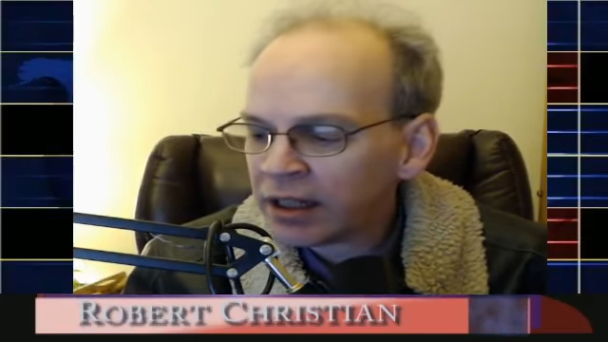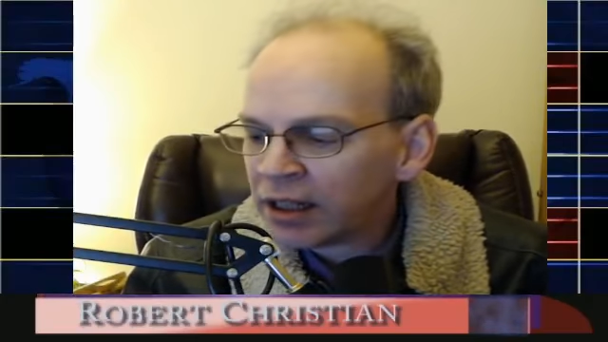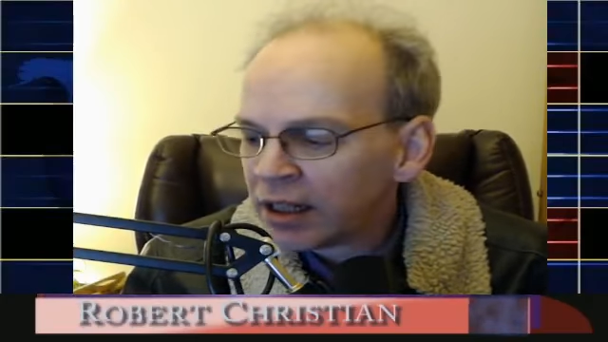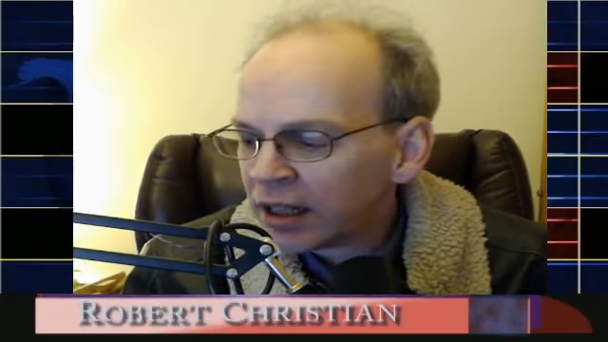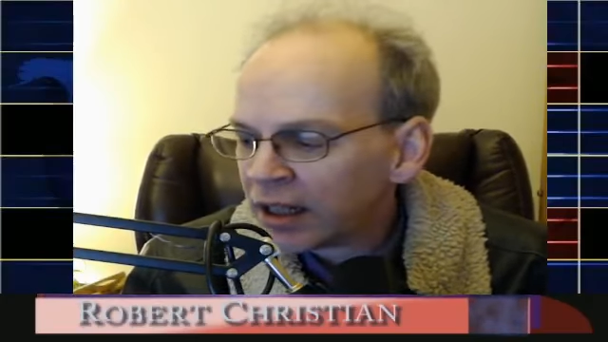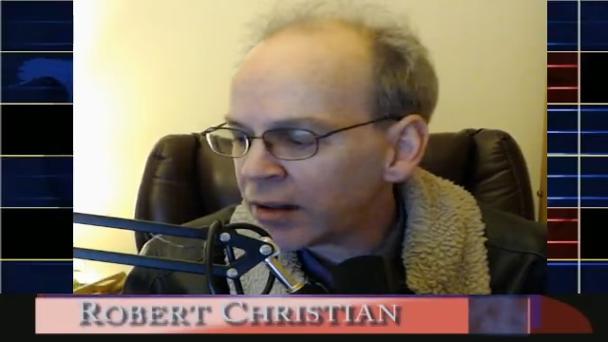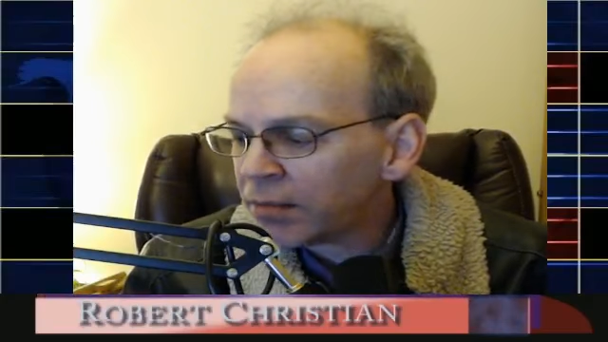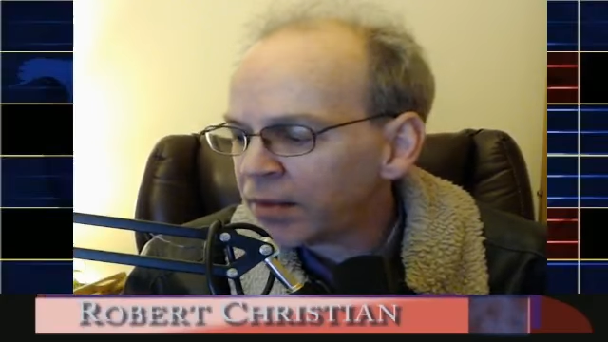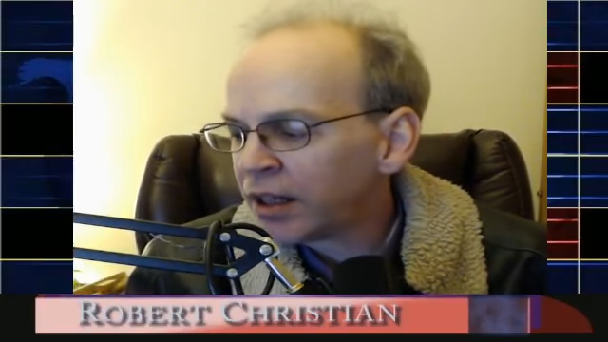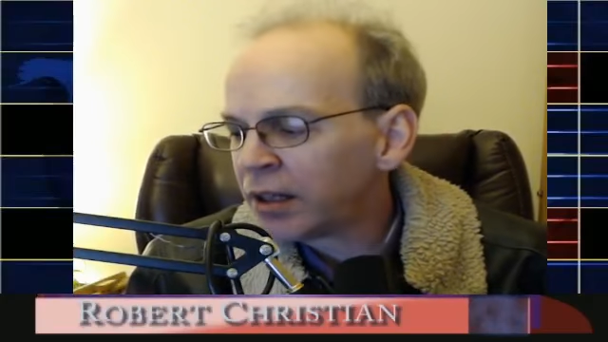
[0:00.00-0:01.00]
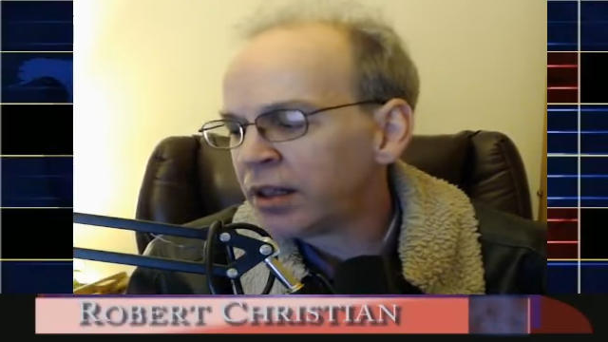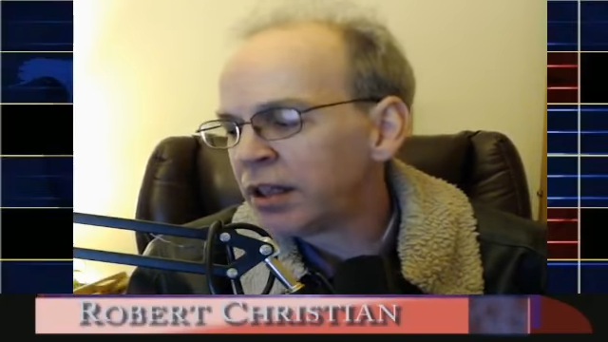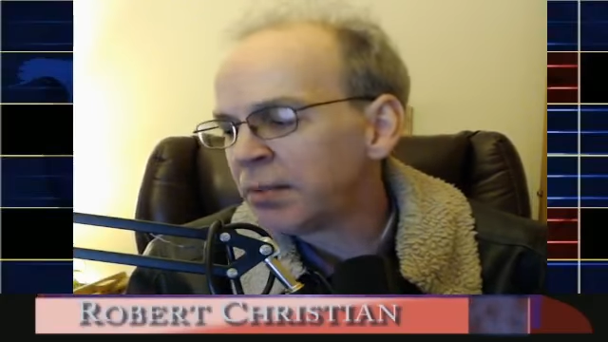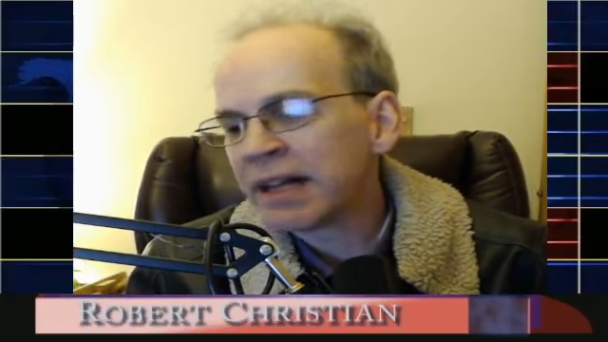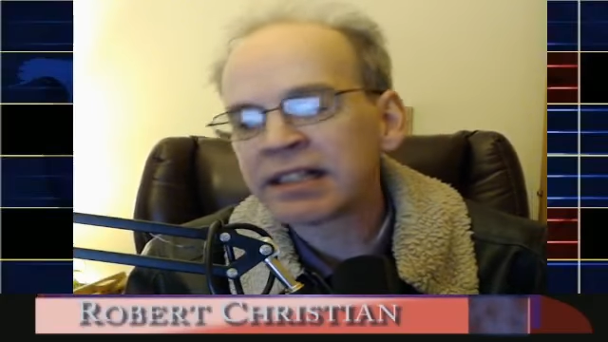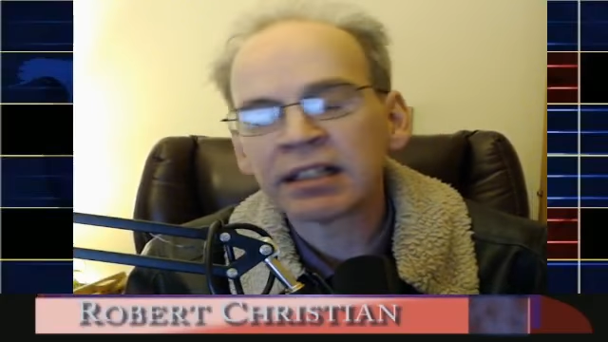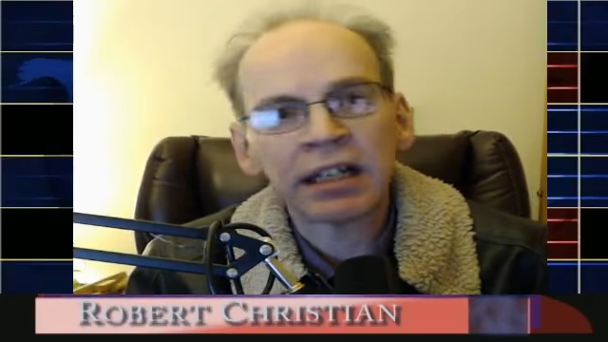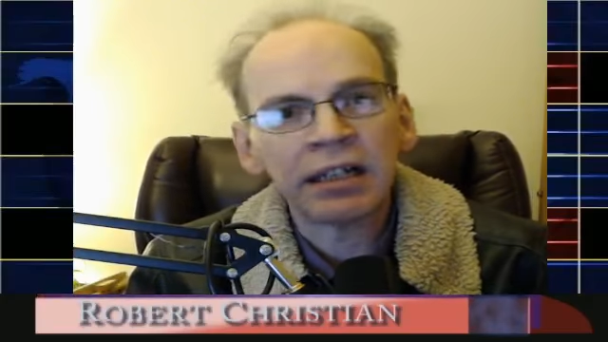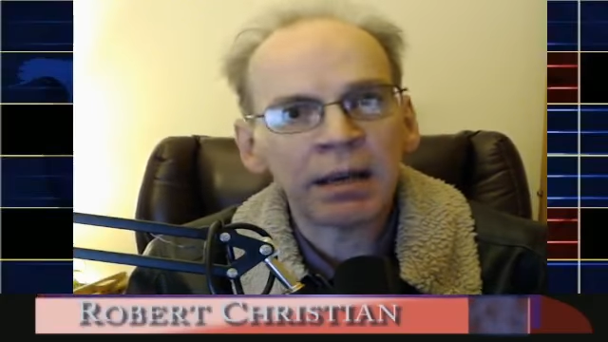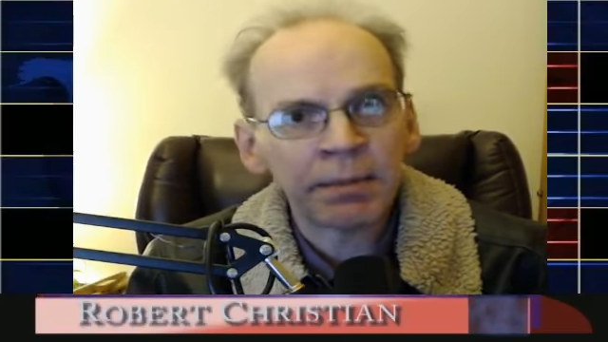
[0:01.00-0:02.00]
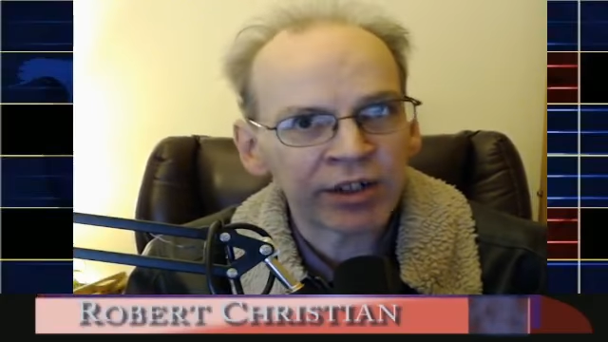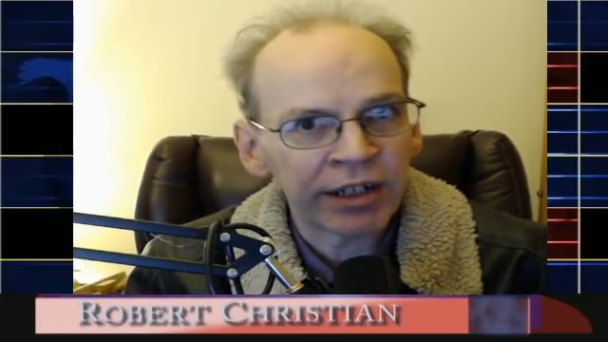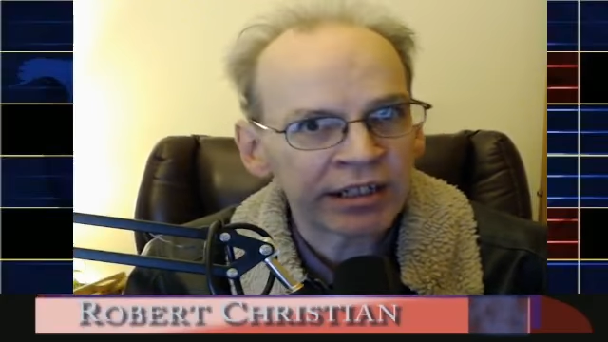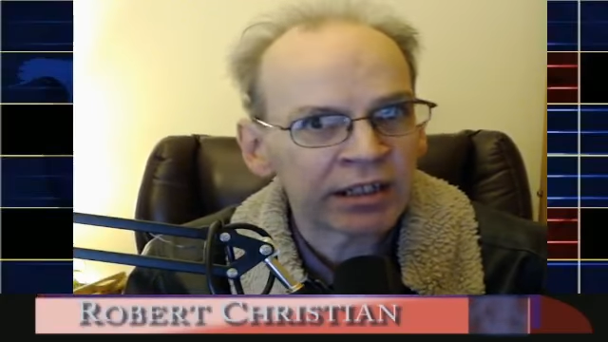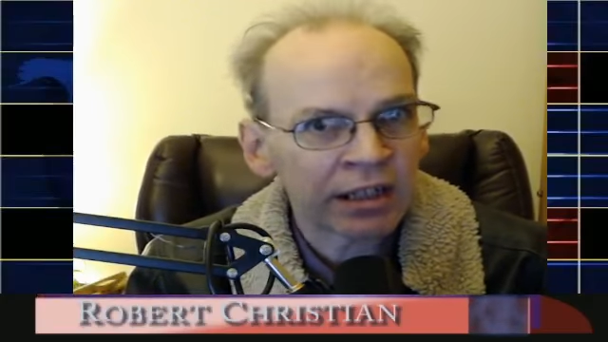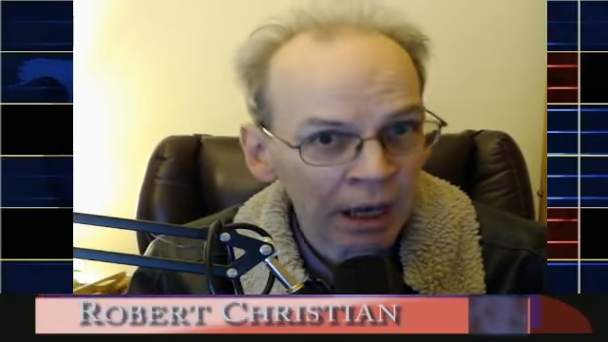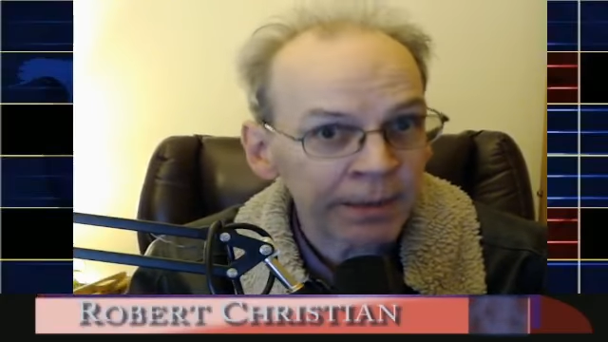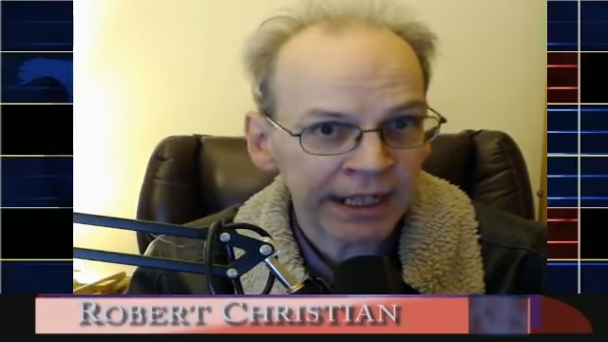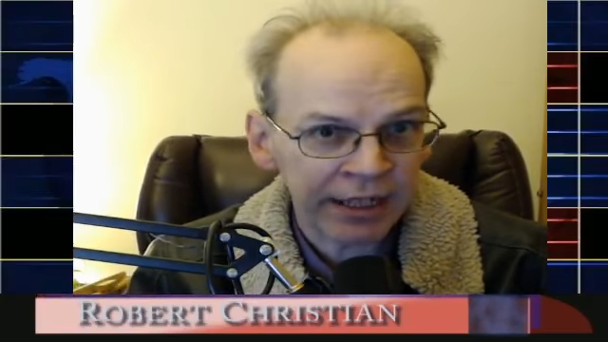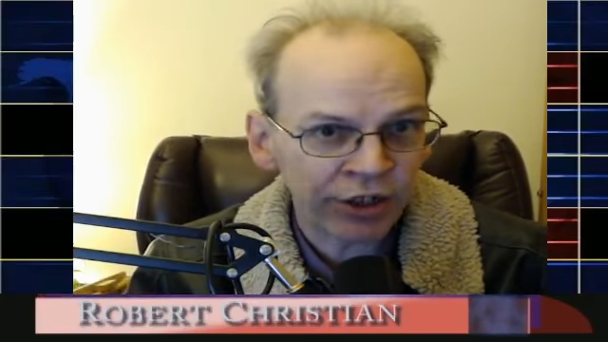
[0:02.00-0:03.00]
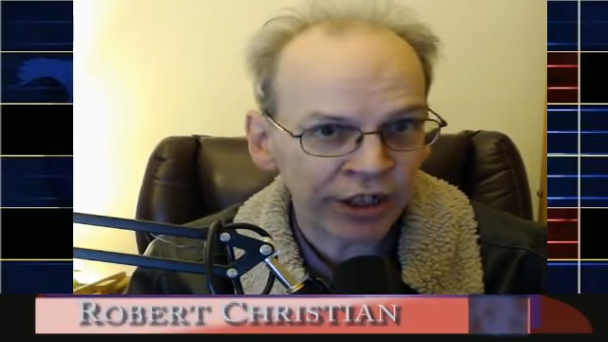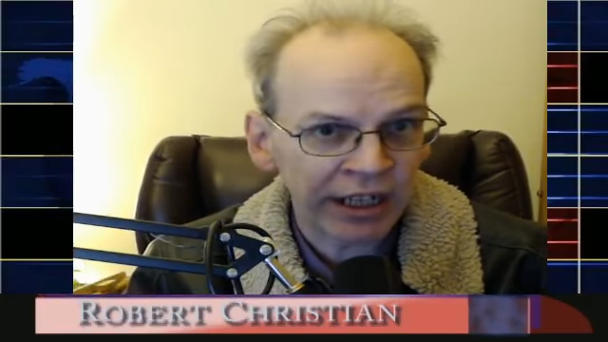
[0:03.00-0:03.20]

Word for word: the, um, the, the Mexican immigrants coming into the